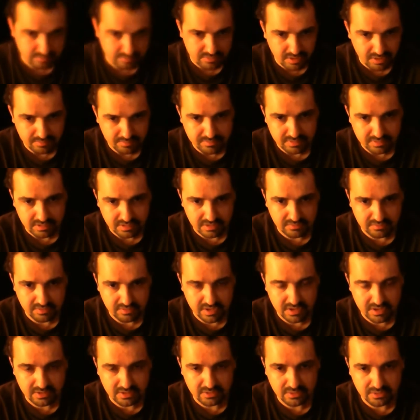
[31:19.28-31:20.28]
up and give that
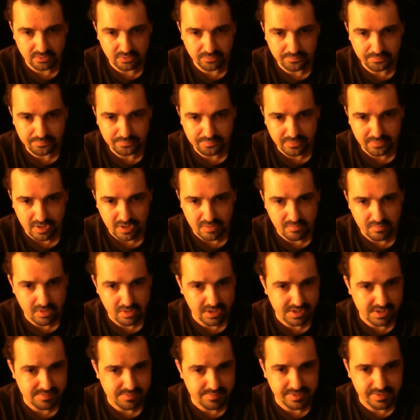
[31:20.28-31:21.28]
a go. But
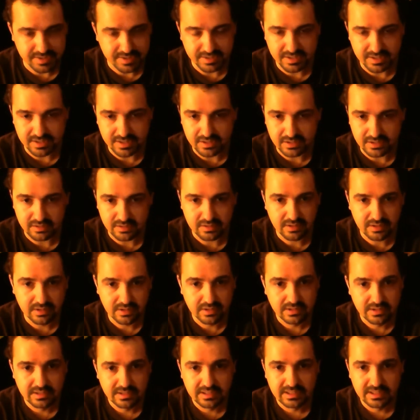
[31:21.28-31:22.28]
it's been in there,
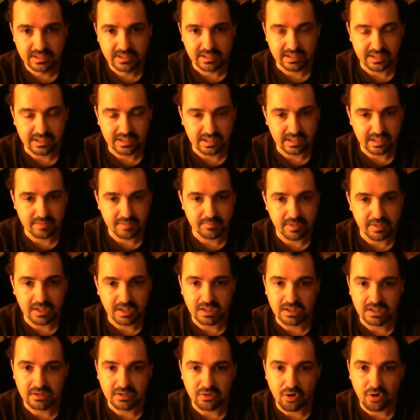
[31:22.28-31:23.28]
I think I made
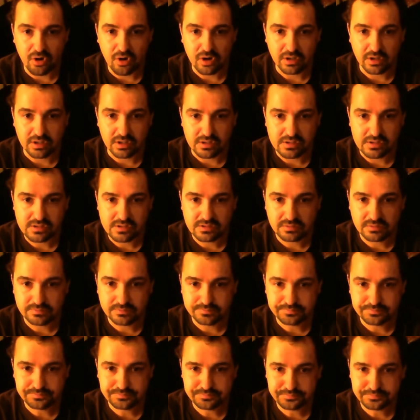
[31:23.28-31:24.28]
it in August.
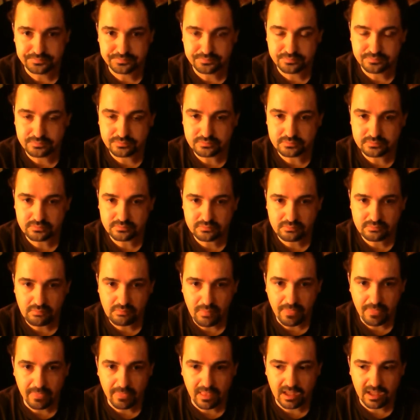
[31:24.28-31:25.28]

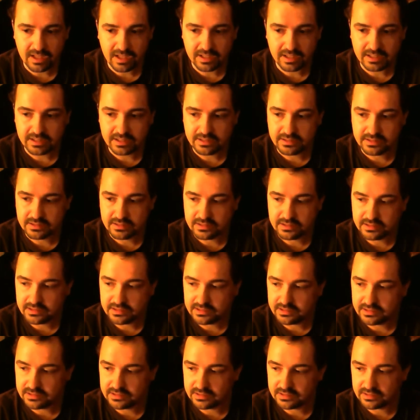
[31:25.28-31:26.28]
And
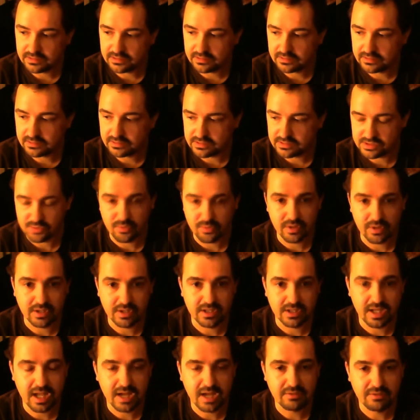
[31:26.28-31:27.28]
because I wanted
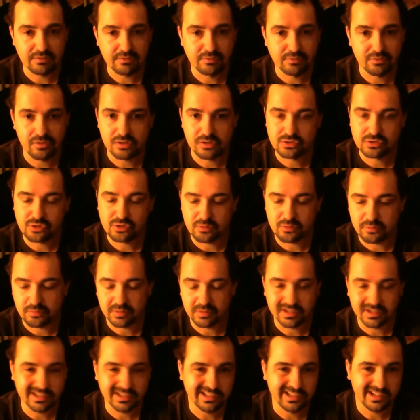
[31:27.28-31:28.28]
to have it for October, but
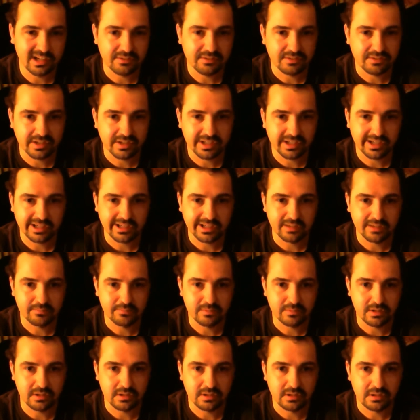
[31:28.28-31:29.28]
I didn't have a keg empty